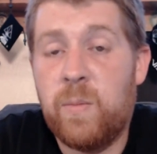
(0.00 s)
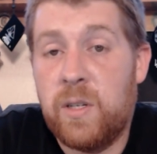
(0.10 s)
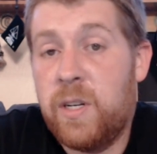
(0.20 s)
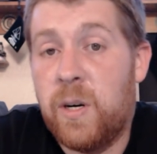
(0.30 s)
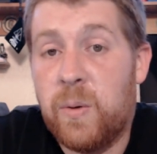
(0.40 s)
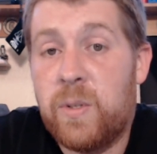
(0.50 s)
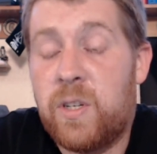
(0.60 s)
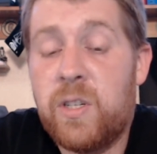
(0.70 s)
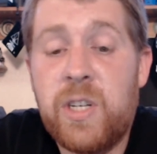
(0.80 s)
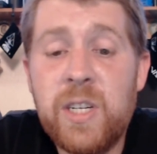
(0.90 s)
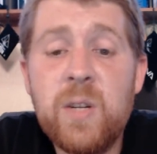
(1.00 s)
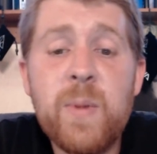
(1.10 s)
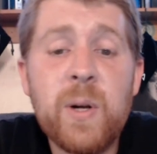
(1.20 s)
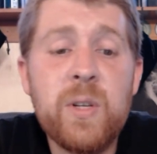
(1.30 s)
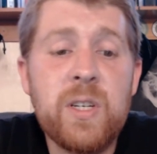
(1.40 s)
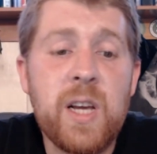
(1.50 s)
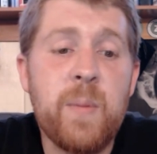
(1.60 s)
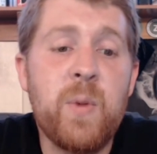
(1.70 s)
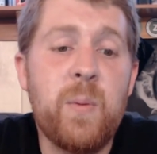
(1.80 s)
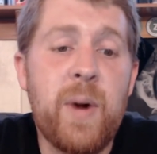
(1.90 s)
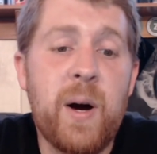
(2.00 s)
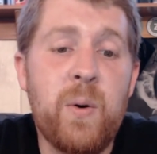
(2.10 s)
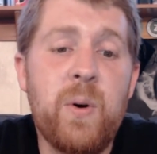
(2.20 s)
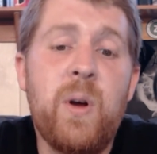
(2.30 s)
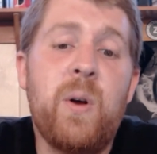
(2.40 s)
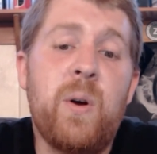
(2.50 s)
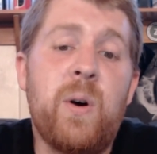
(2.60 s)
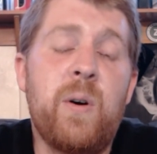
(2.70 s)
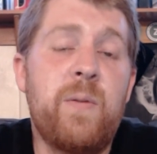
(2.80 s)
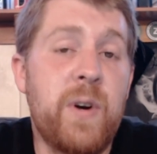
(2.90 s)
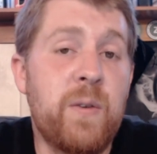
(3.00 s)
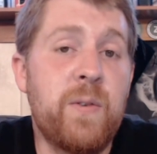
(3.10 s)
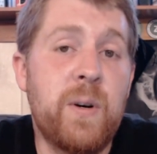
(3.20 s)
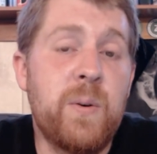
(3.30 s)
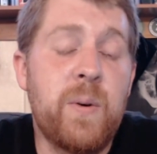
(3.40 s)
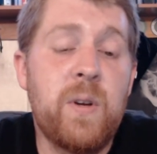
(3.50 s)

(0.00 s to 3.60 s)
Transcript: you know, just about the same amount of airflow.